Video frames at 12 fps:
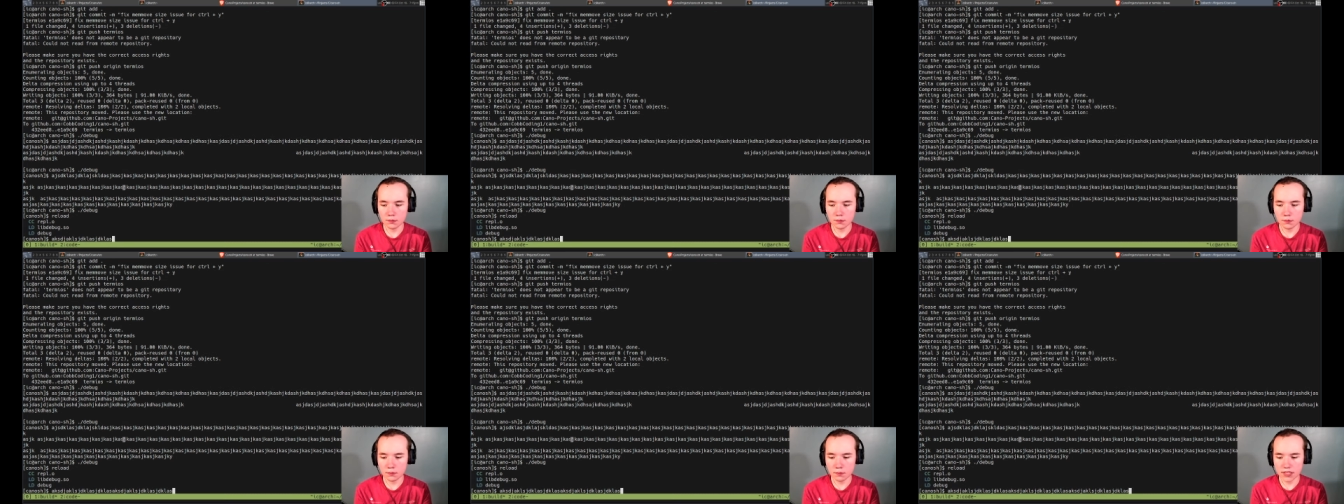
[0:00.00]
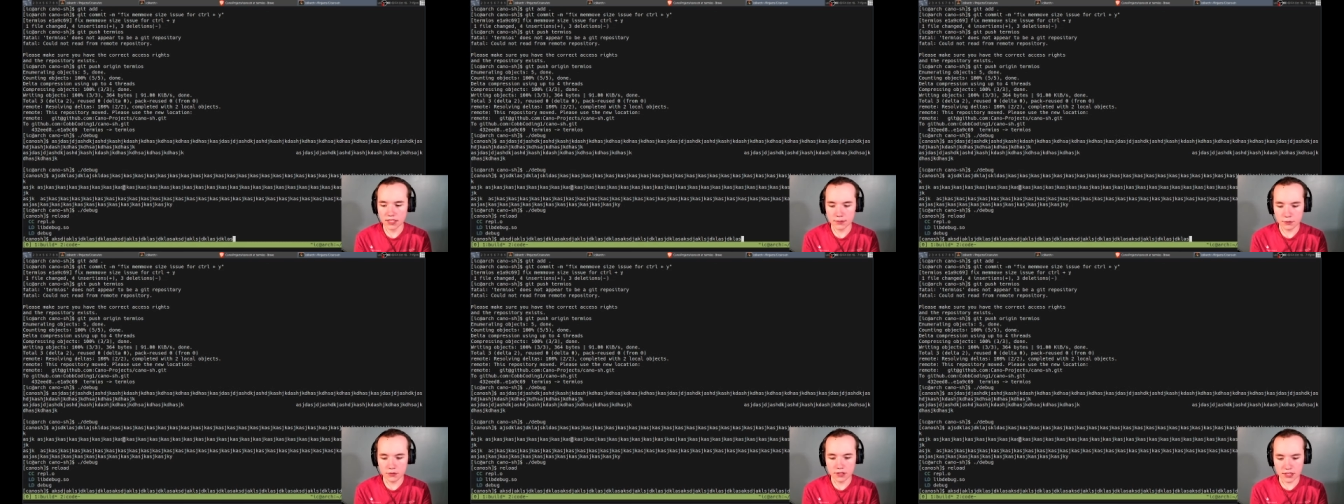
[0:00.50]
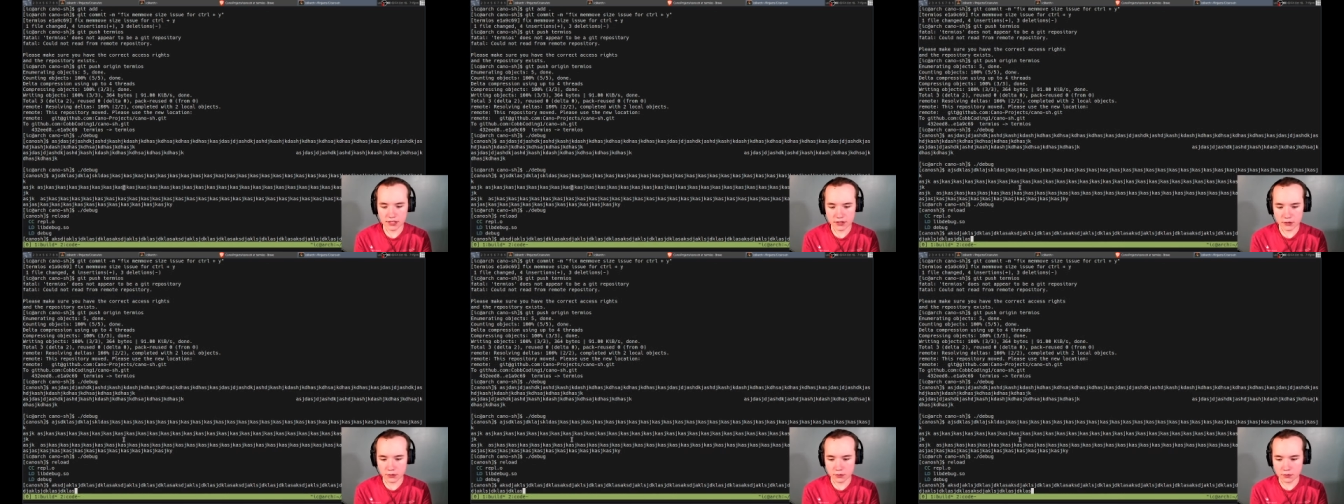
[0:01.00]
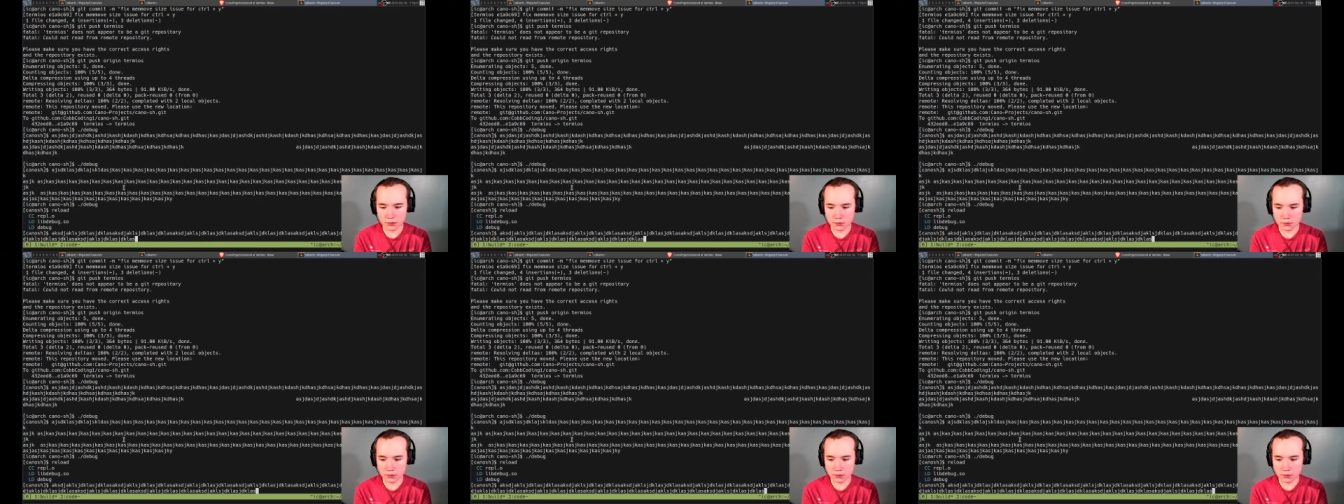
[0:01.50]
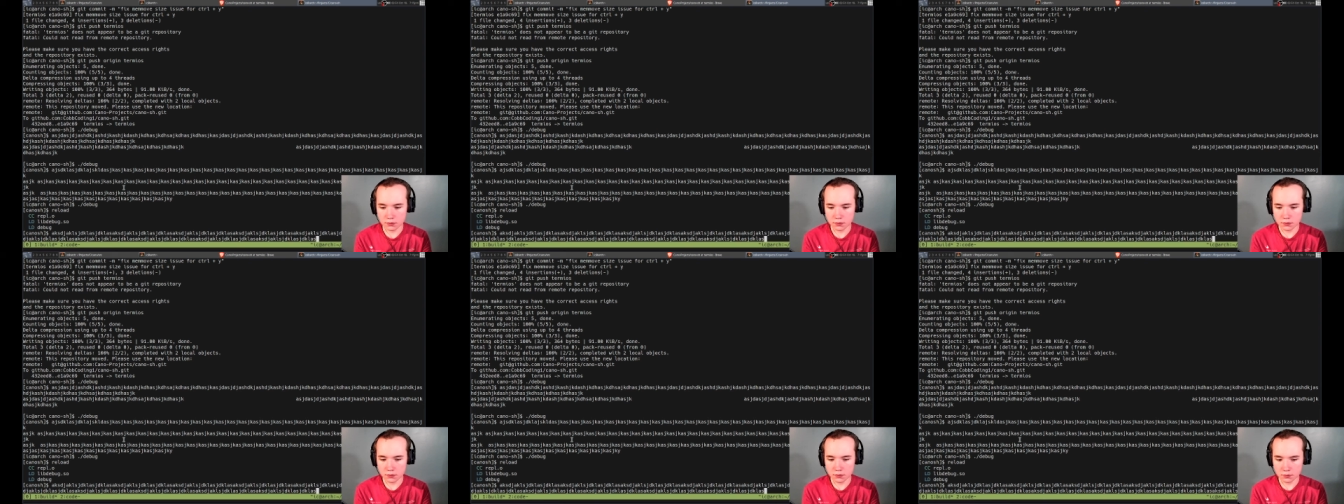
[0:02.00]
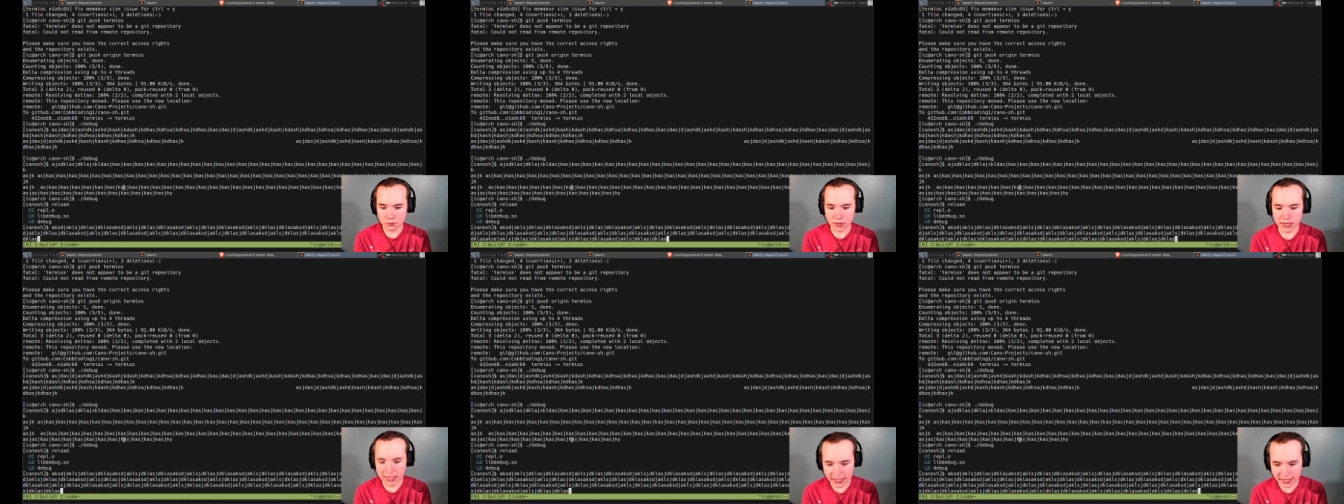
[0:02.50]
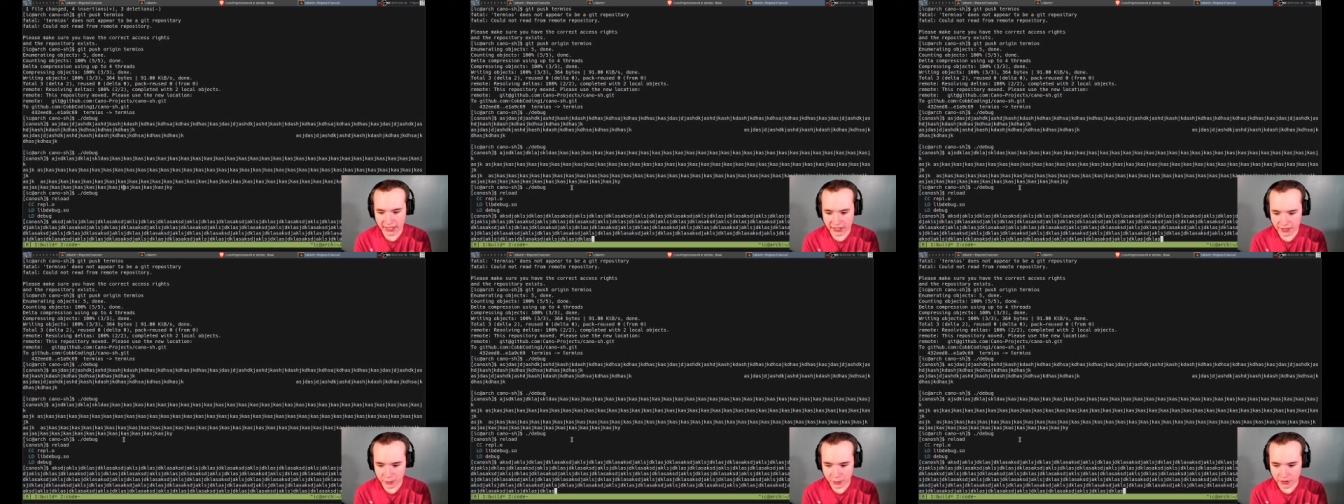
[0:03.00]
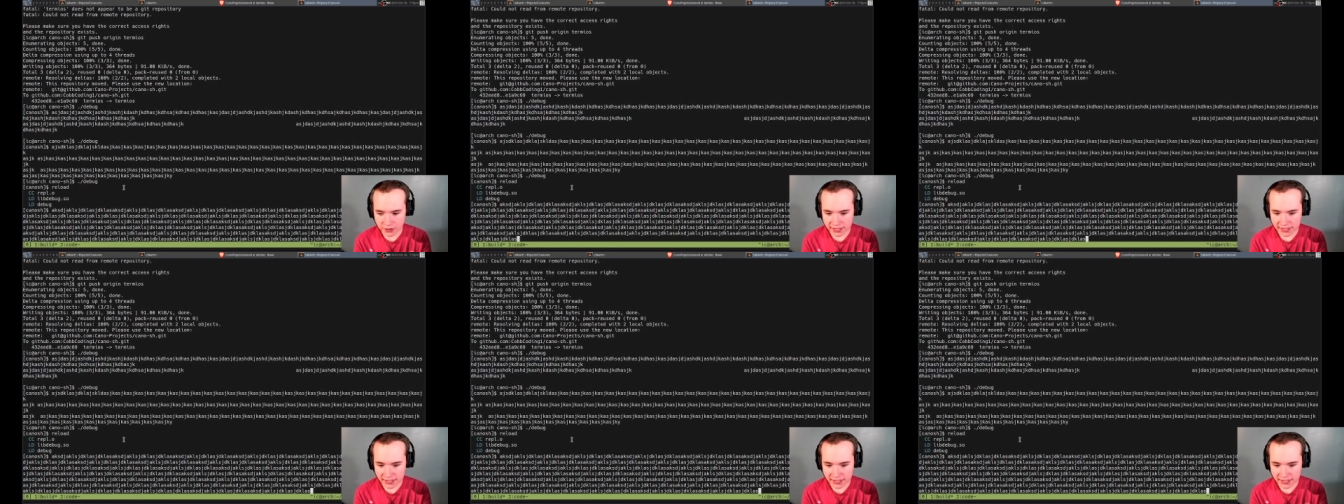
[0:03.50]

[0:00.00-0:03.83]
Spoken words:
Because it moves on its own. Yeah, then it kind of just works, doesn't